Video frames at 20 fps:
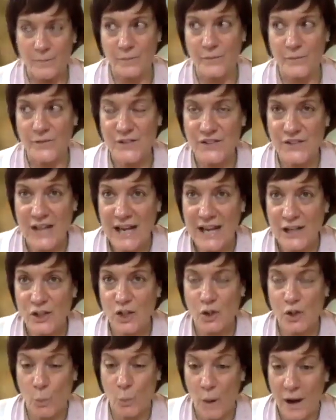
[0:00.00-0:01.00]

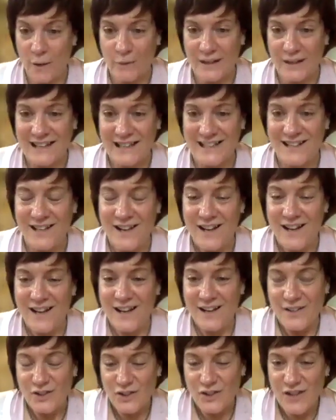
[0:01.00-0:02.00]
sanctuary
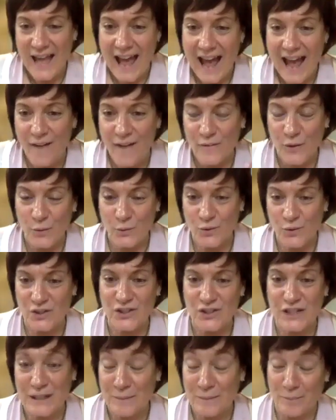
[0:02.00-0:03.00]
to have those
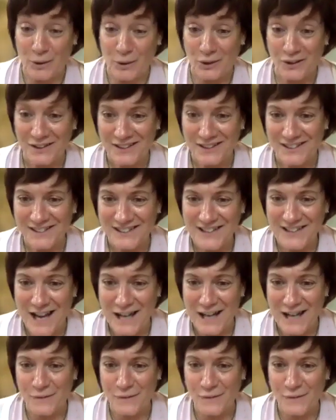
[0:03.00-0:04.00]
deeper
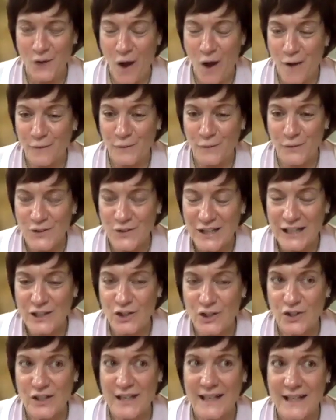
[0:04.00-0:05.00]
kind of
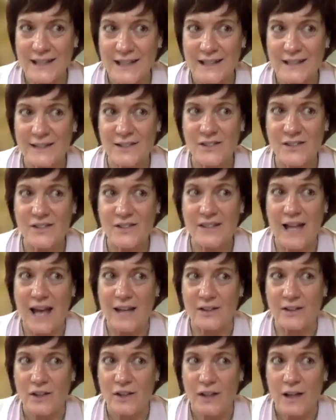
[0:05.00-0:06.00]
conversations that
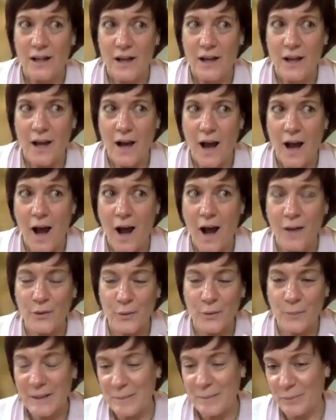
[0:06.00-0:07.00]

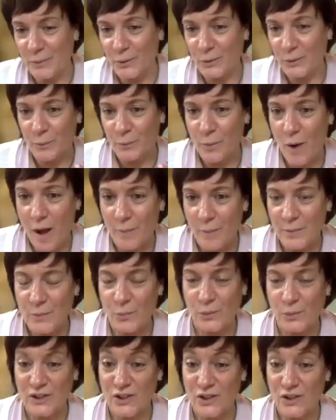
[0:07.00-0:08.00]
other people probably
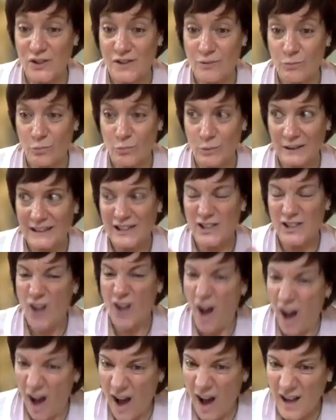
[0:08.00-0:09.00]
wouldn't really
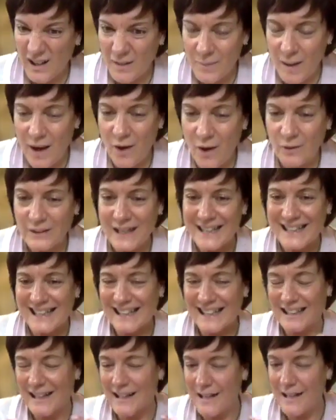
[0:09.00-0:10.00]
talk about like
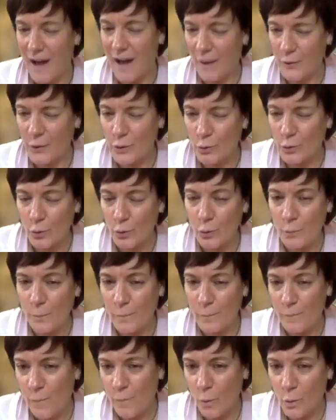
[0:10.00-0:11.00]
in another group
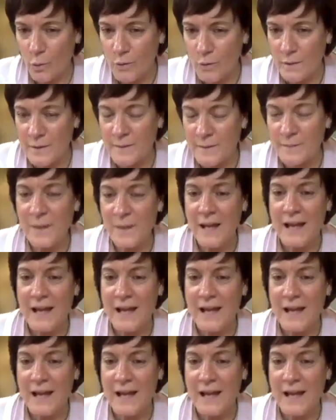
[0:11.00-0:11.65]
forum.